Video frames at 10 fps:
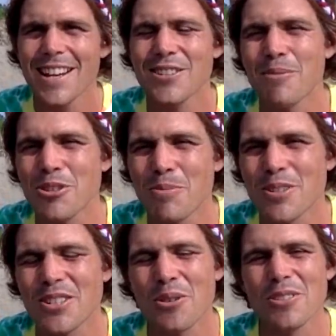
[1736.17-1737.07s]
So I'm super
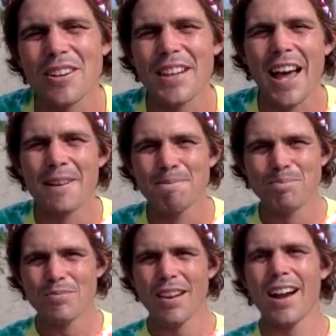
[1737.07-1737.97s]
stoked on that.
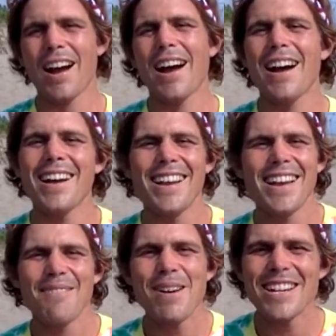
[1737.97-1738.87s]

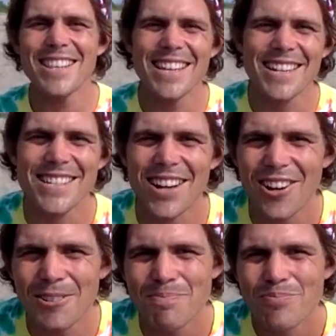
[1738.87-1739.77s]
Many things.
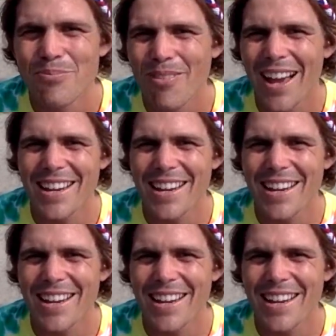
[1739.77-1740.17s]
Oh, I